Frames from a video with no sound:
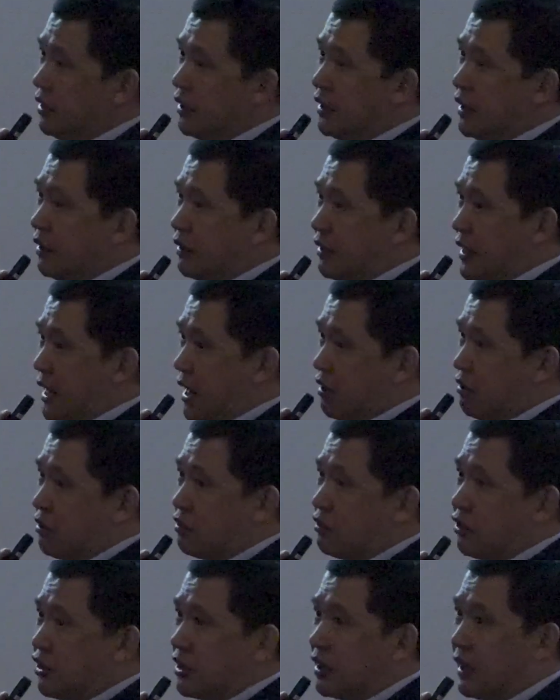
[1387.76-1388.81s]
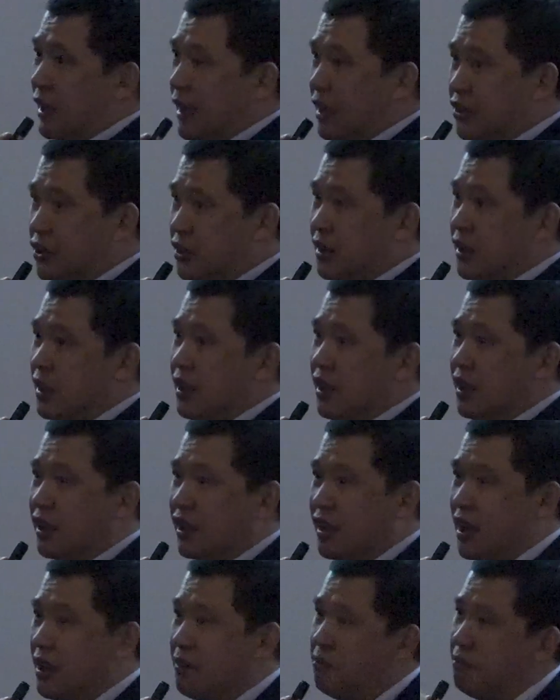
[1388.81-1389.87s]
in a NanoSlide,
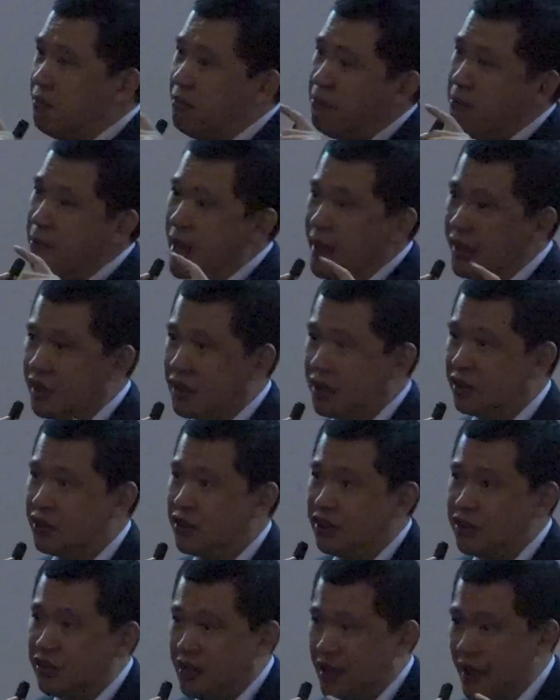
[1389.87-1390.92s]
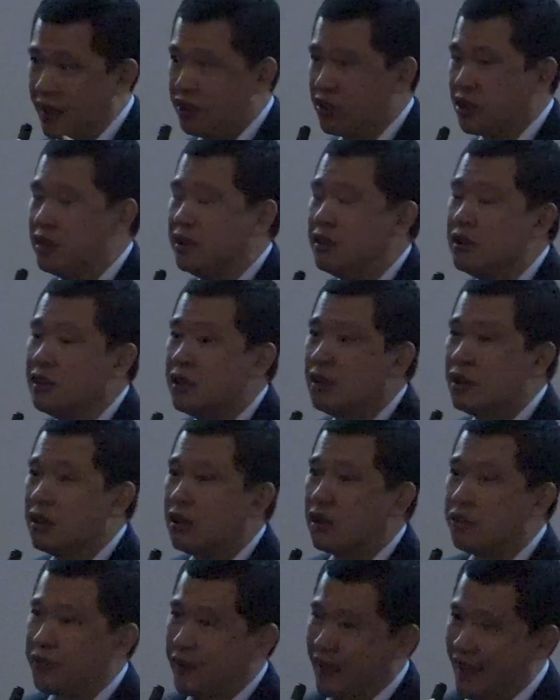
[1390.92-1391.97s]
can make detection
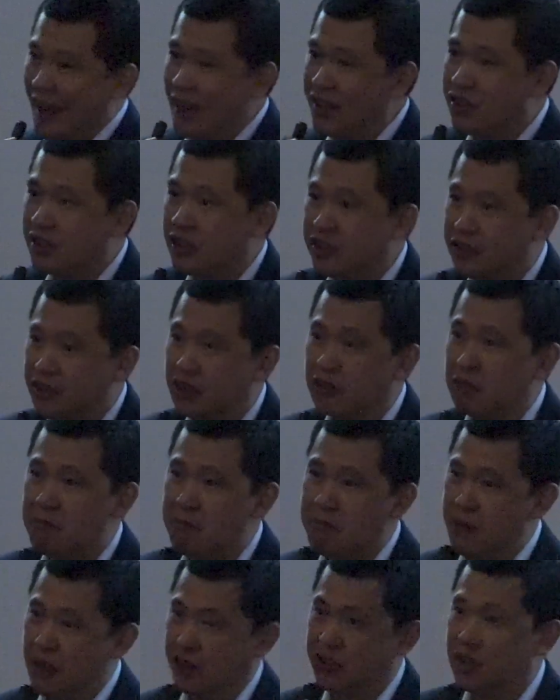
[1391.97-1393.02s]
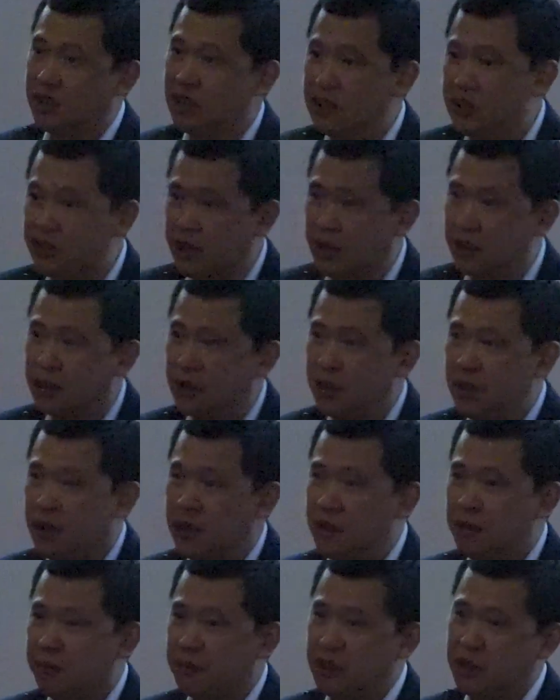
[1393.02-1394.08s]
of cancer cell much easier.
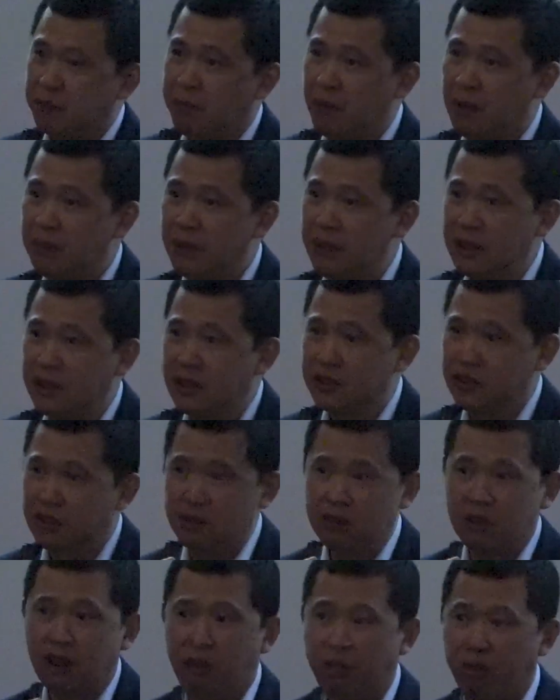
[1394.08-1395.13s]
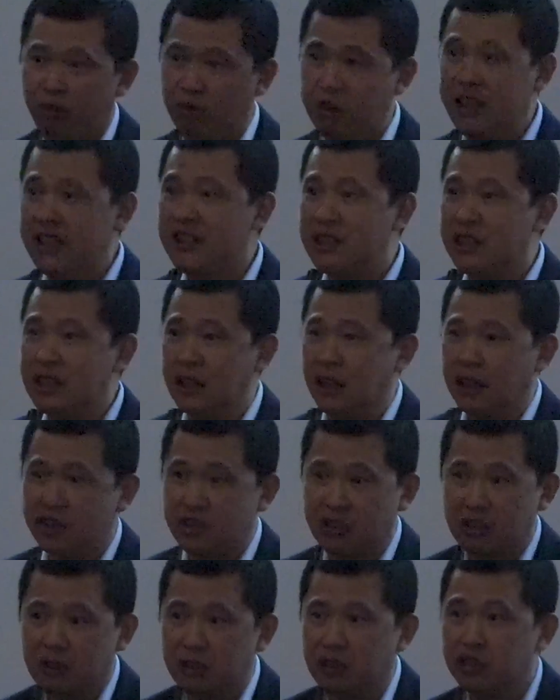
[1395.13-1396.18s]
But the problem is only 3D,
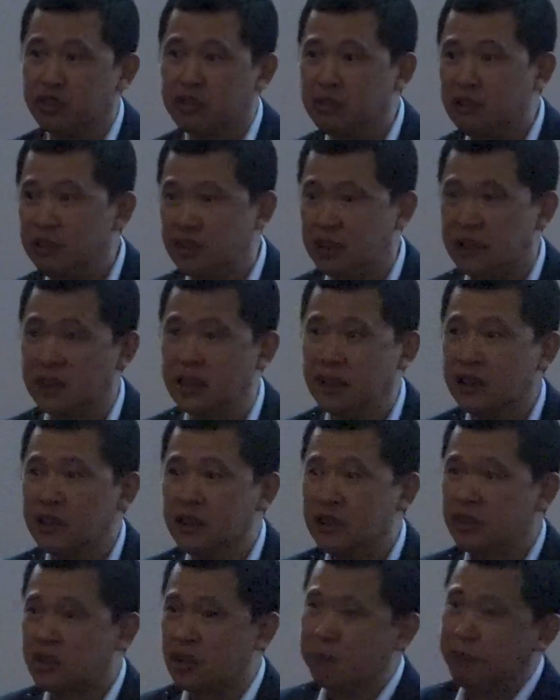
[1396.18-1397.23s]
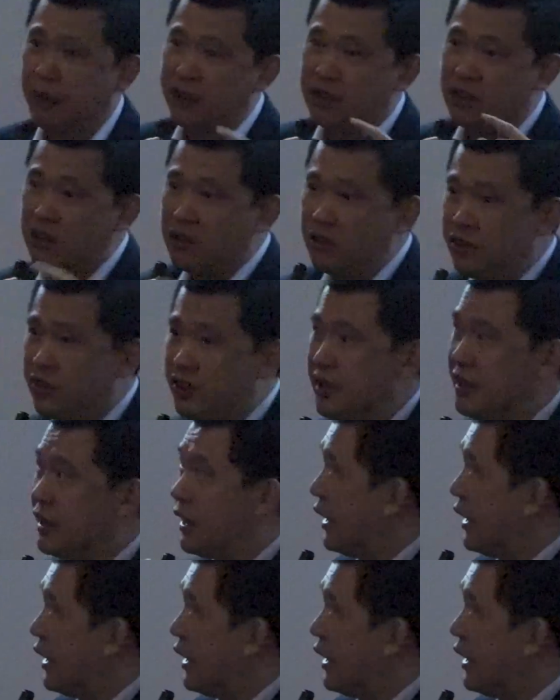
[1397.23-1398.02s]
it's only 2D. So by using